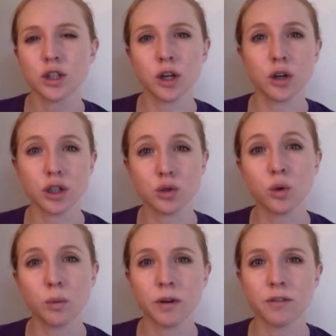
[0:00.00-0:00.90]
your
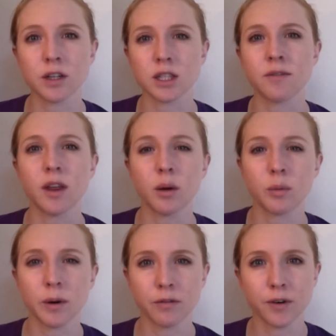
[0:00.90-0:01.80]
school prefers, if they
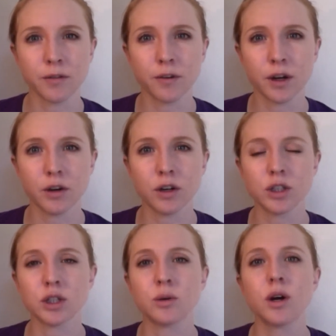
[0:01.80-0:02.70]
prefer for you to
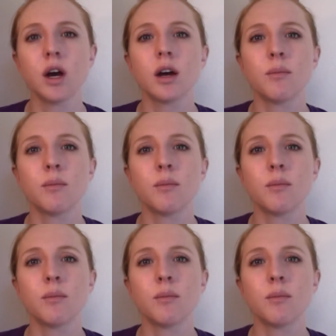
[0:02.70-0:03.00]
do